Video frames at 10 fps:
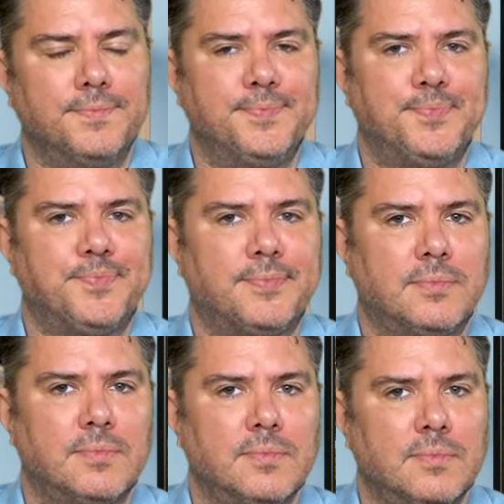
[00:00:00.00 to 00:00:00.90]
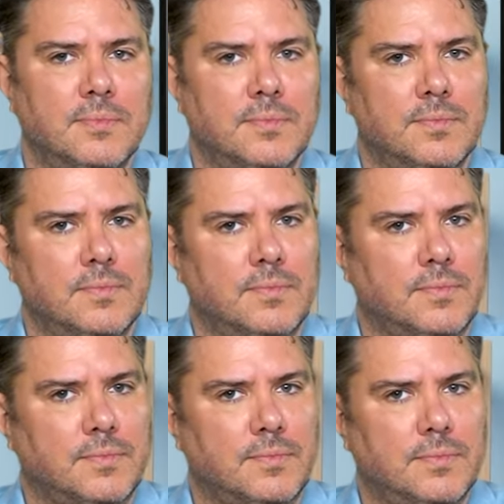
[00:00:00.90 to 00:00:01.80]

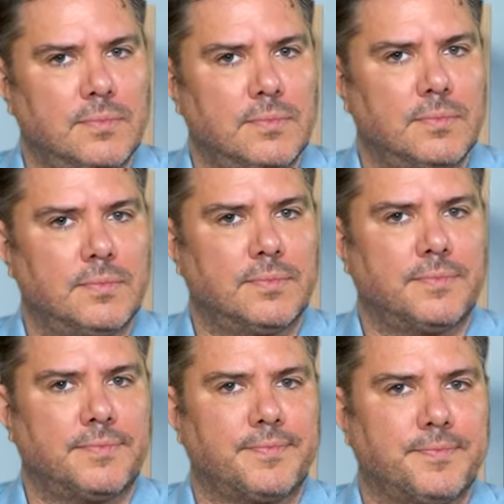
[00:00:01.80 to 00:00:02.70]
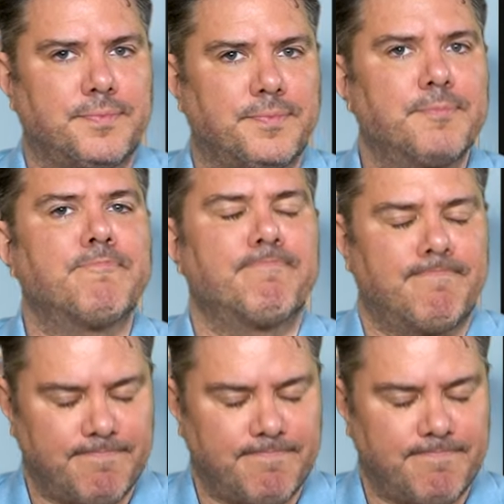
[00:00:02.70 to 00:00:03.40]
(not speaking)